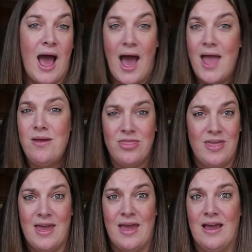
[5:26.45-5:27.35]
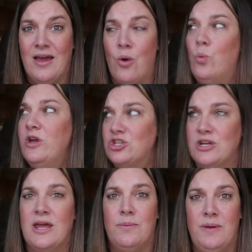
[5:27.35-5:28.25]
I think we
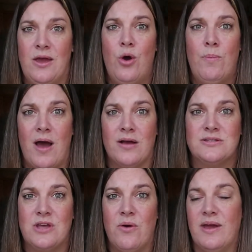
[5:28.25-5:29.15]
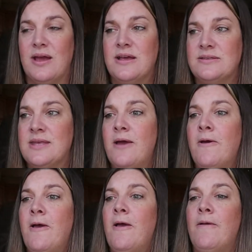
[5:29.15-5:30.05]
should get a PO box going because,
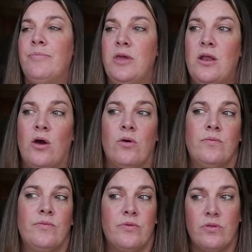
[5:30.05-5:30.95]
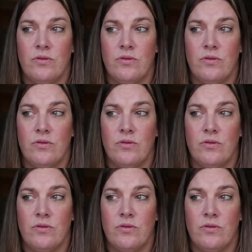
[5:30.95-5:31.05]
you know,